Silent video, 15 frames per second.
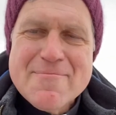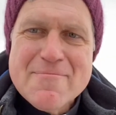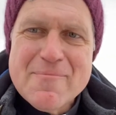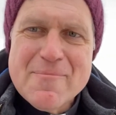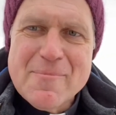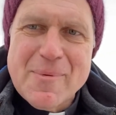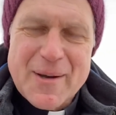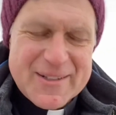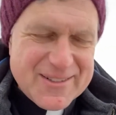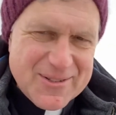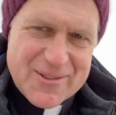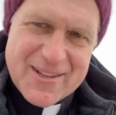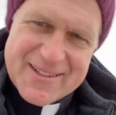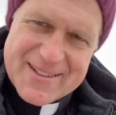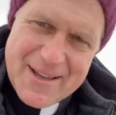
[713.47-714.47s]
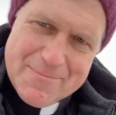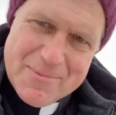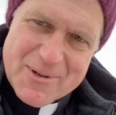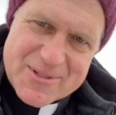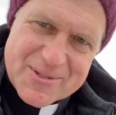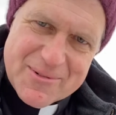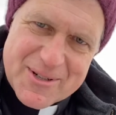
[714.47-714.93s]
But so then that
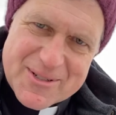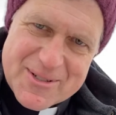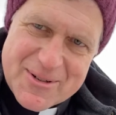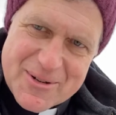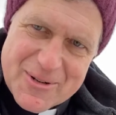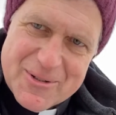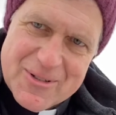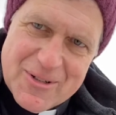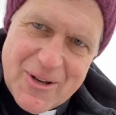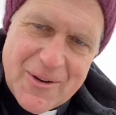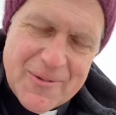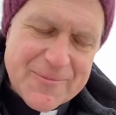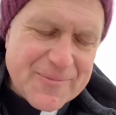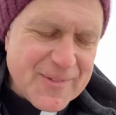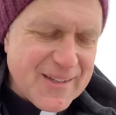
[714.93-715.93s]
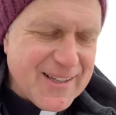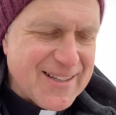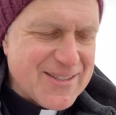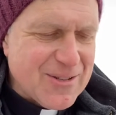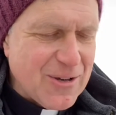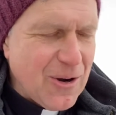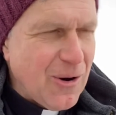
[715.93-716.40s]
person wasn't heard, you know.
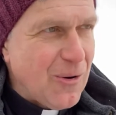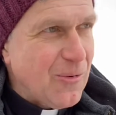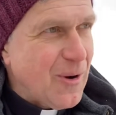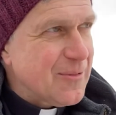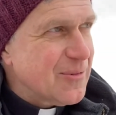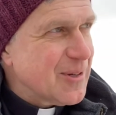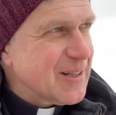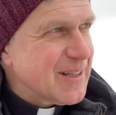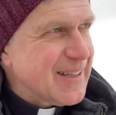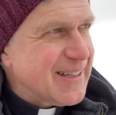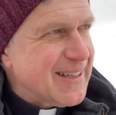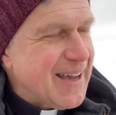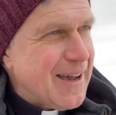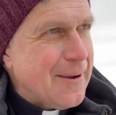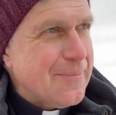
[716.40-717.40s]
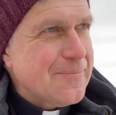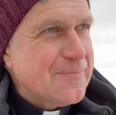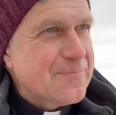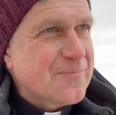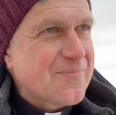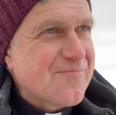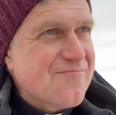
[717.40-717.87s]
And so what really
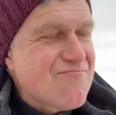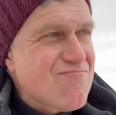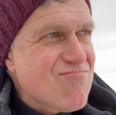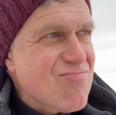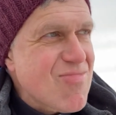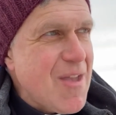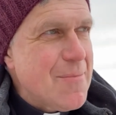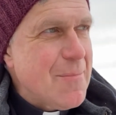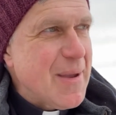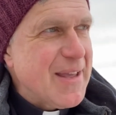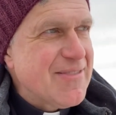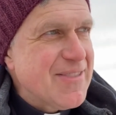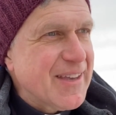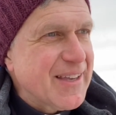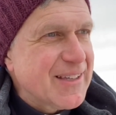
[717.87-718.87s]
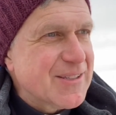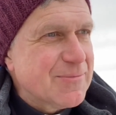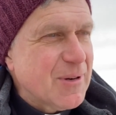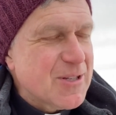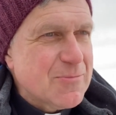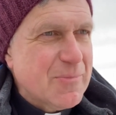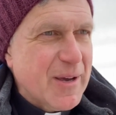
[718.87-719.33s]
made things
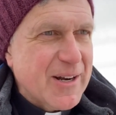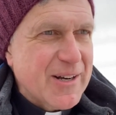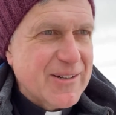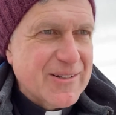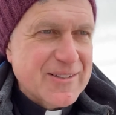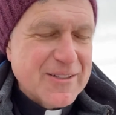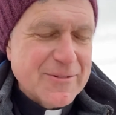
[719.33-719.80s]
much better in the